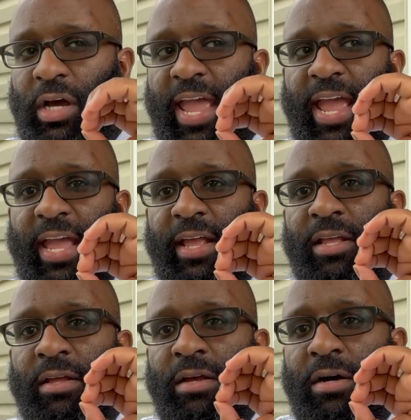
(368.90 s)
a
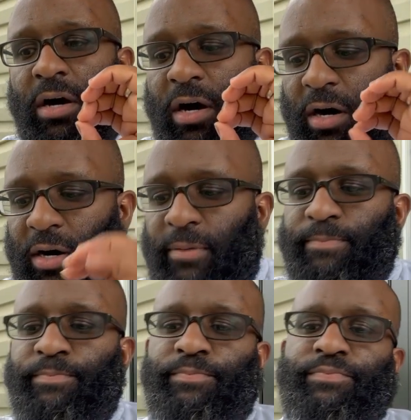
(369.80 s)
um,
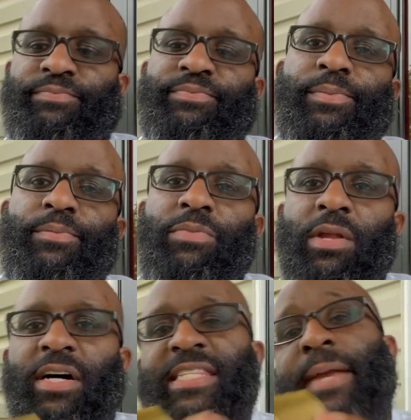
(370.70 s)

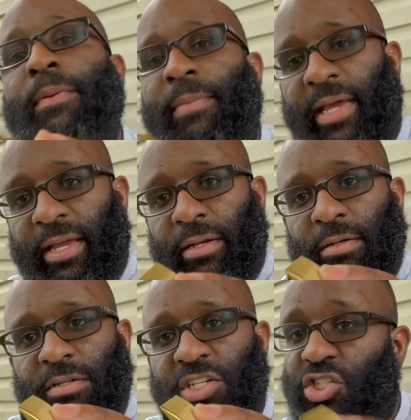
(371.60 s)
a taper blade
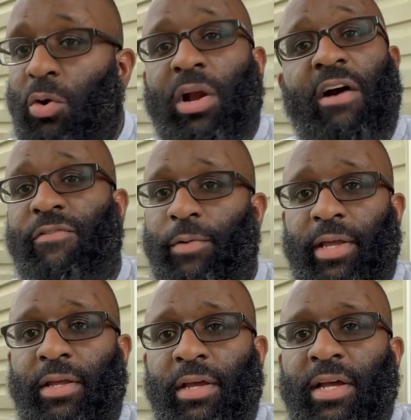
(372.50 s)
to start off with.
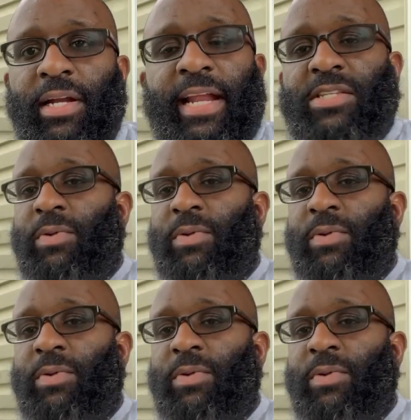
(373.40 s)
That's what